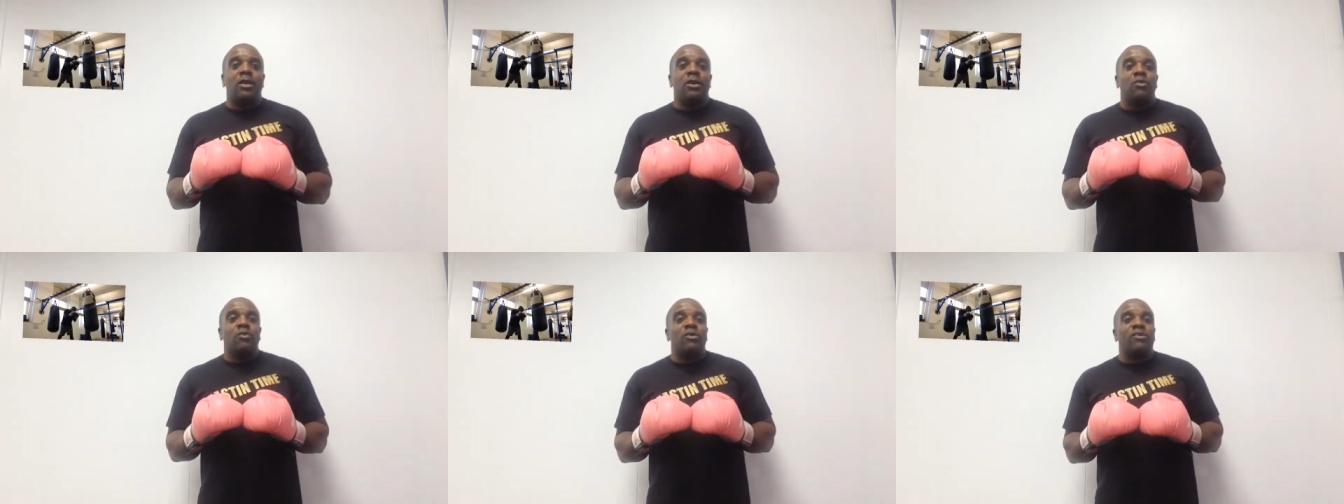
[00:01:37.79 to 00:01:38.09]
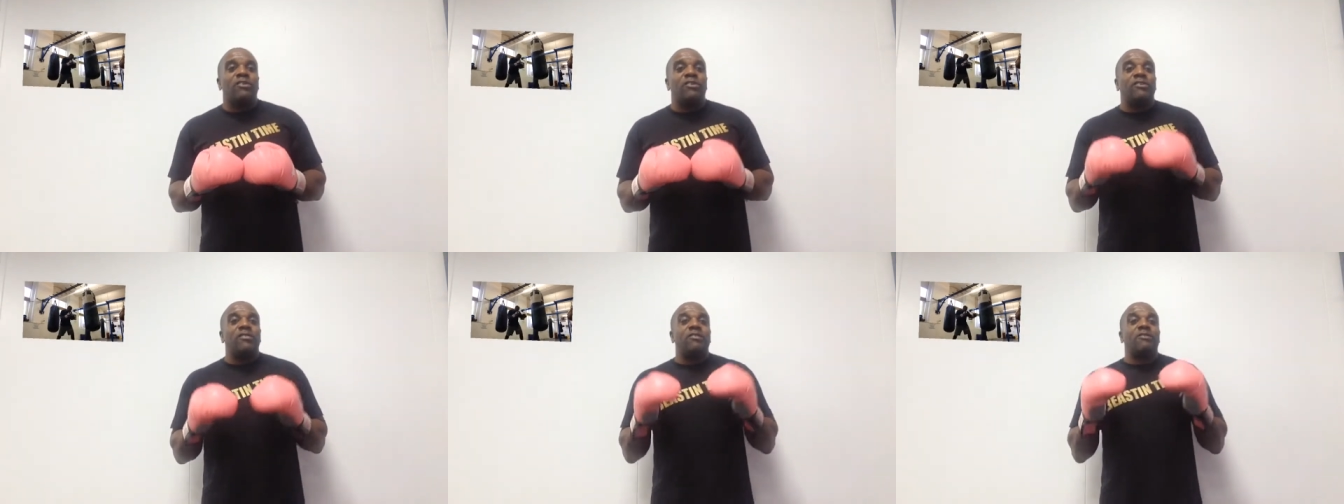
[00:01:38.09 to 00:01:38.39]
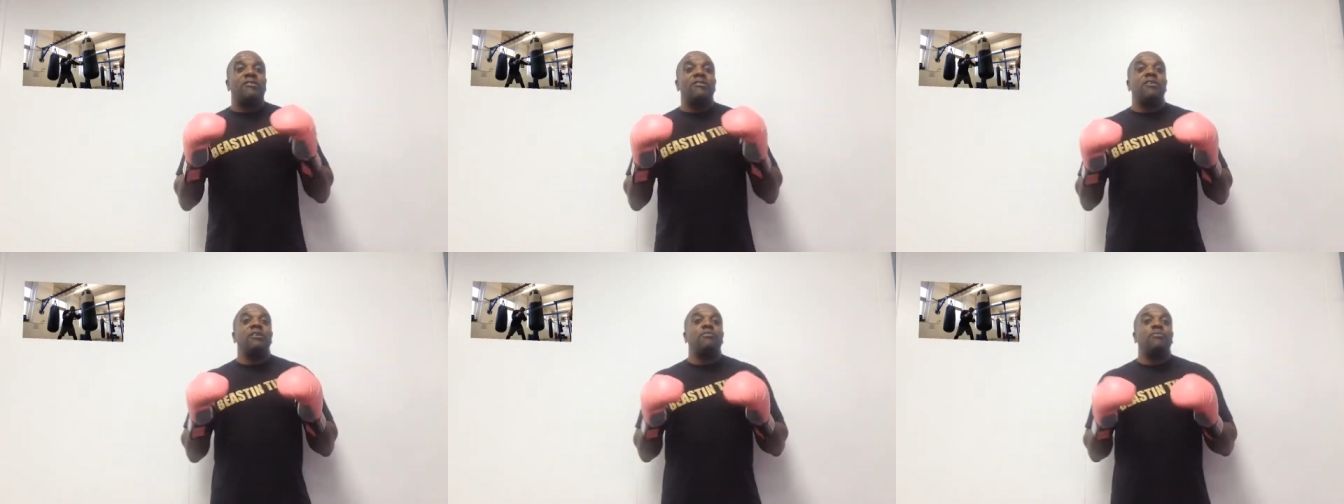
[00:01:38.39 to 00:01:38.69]
which is the
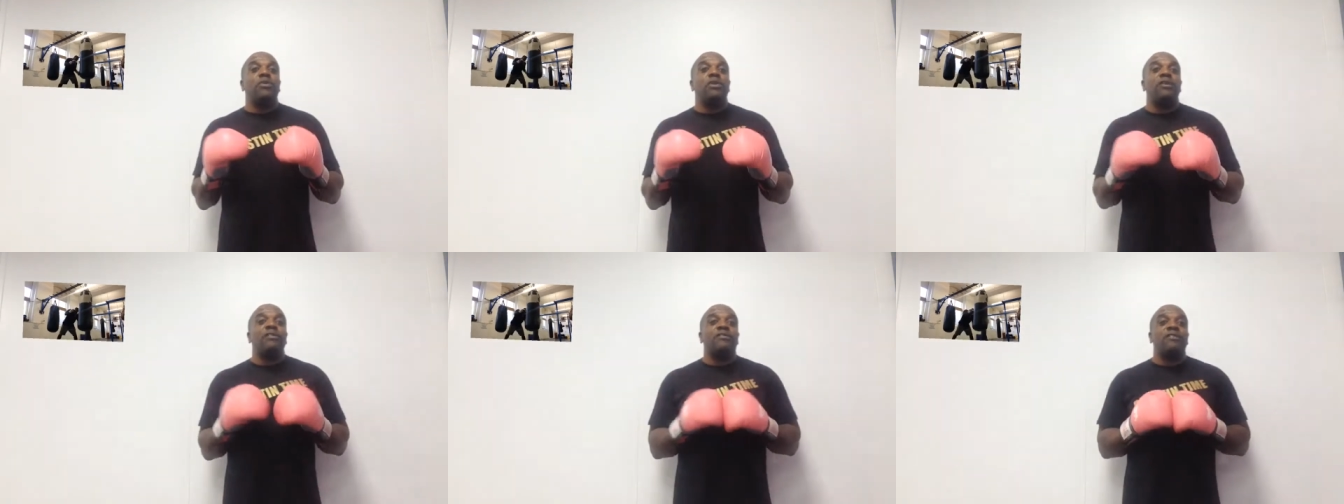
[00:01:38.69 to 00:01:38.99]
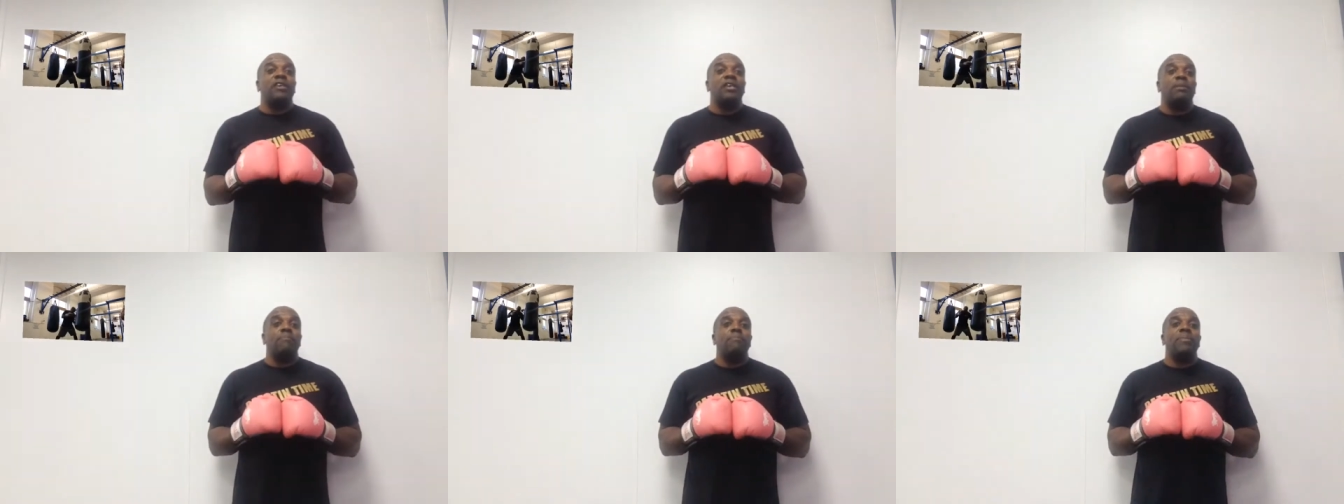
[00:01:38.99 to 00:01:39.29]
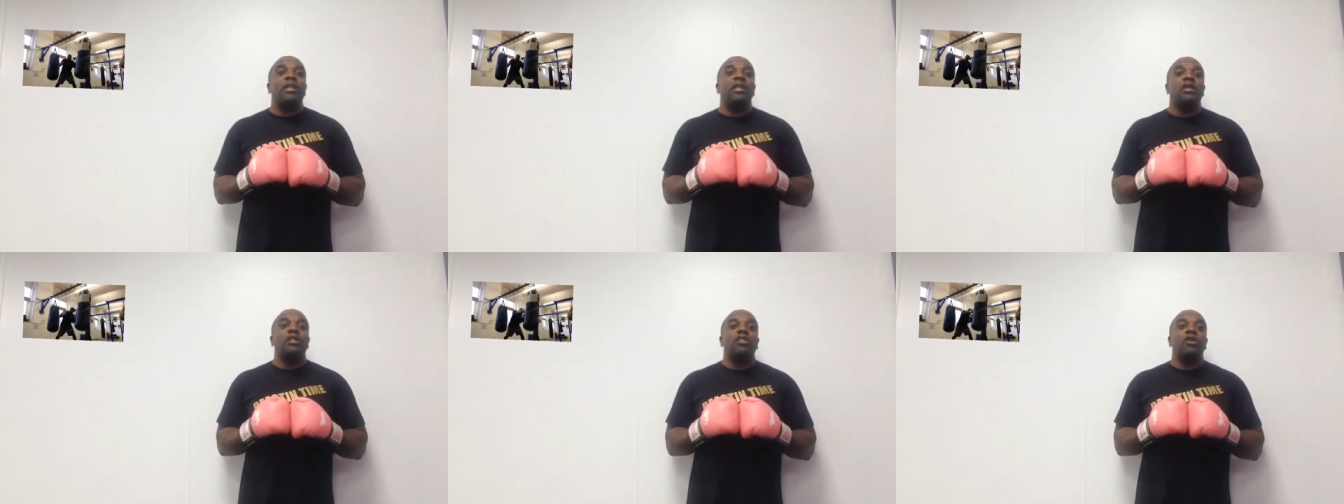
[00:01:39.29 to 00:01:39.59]
C P T
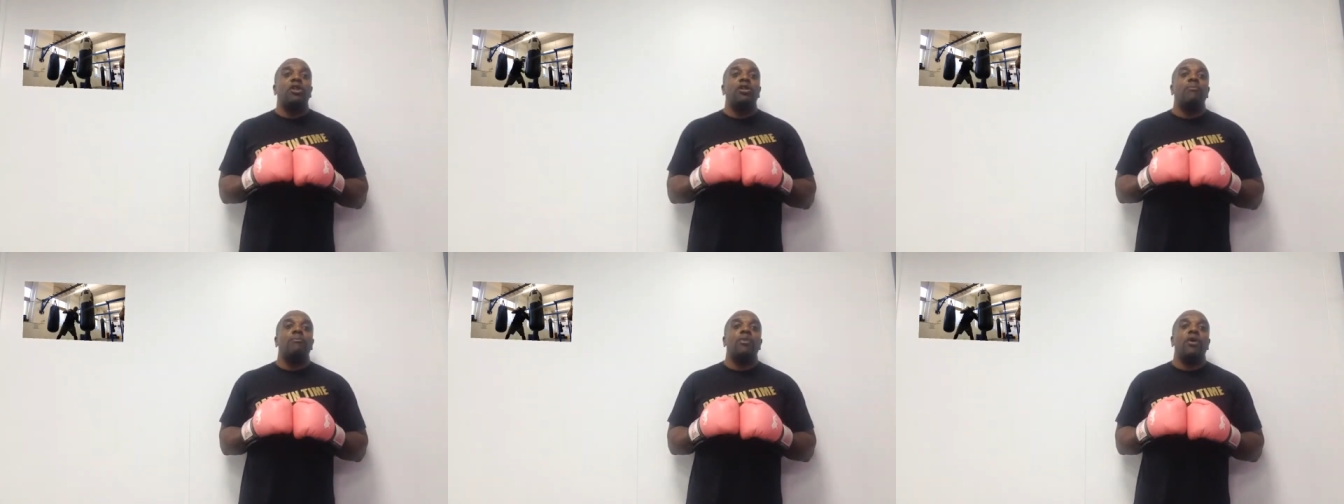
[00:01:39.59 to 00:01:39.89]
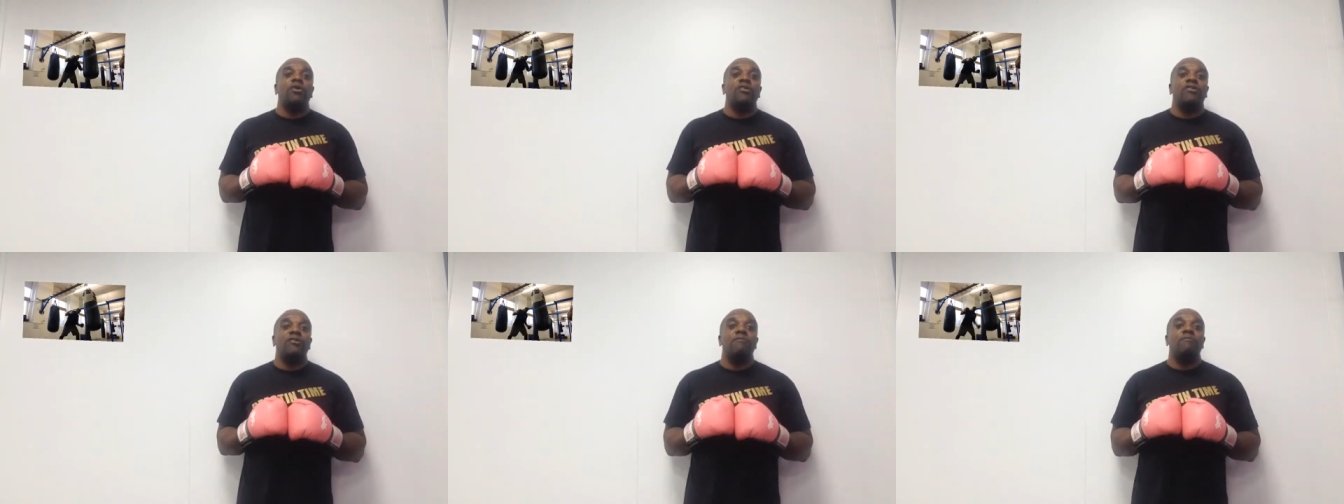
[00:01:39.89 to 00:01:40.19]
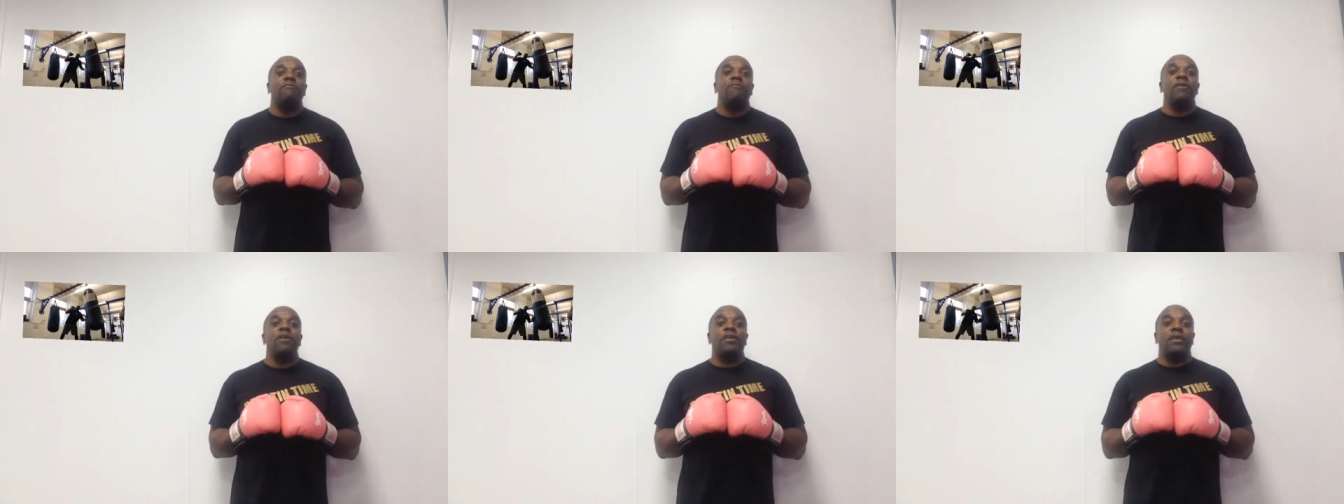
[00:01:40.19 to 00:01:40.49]
Million Dollar Boxing
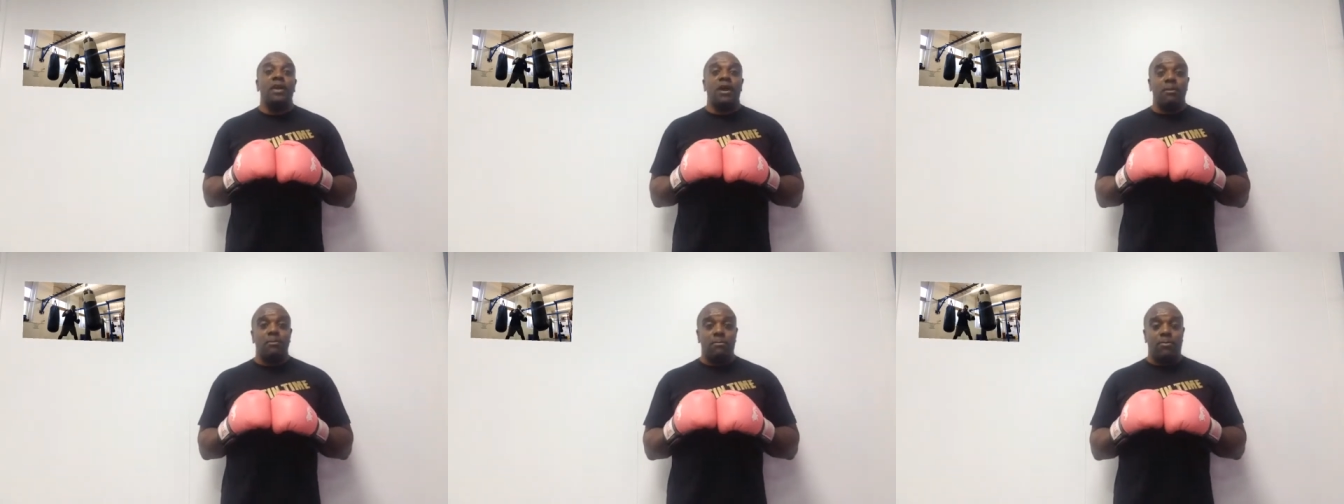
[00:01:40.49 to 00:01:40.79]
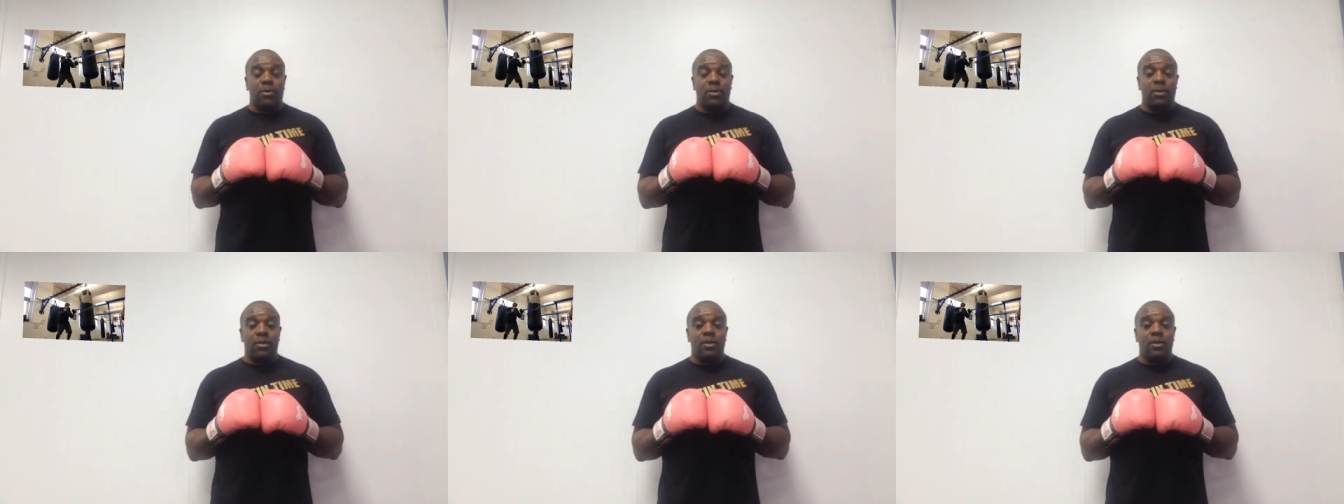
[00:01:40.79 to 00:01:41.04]
Fit Camp.